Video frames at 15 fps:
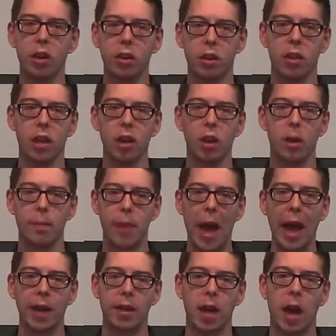there are
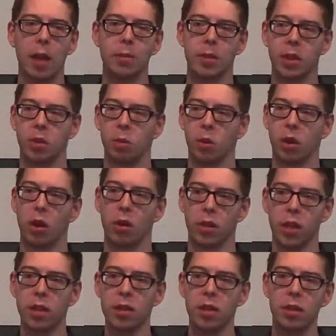bad times in the world.
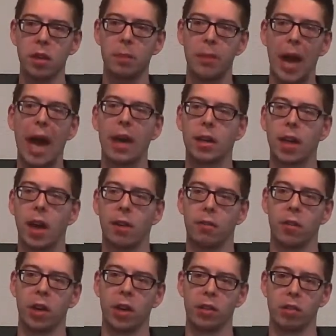This is a bad time
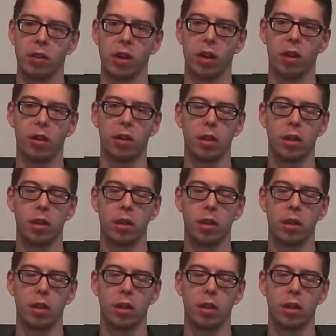for Israel.